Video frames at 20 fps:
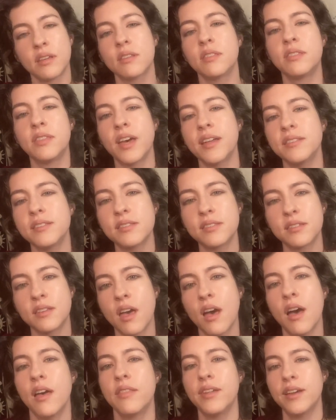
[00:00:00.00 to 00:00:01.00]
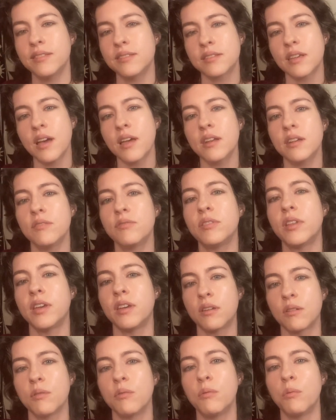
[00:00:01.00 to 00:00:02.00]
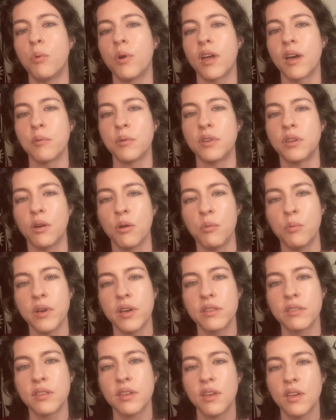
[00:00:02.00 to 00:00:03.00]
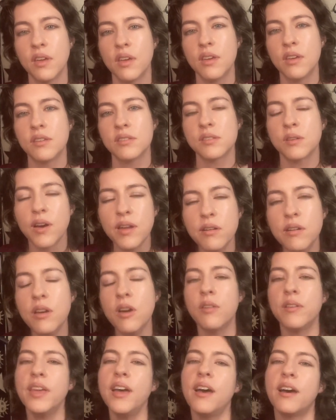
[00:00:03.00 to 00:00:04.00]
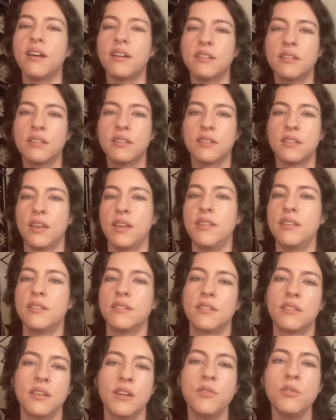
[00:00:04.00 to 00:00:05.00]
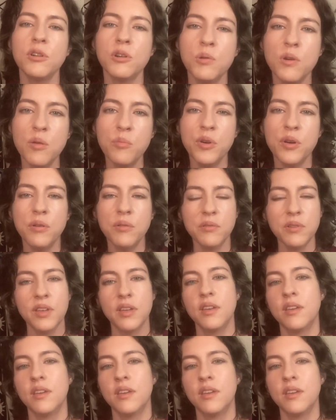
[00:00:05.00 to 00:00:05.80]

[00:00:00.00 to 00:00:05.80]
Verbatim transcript: that's kind of what I would go with. So I don't know. Yeah. Governor Cuomo,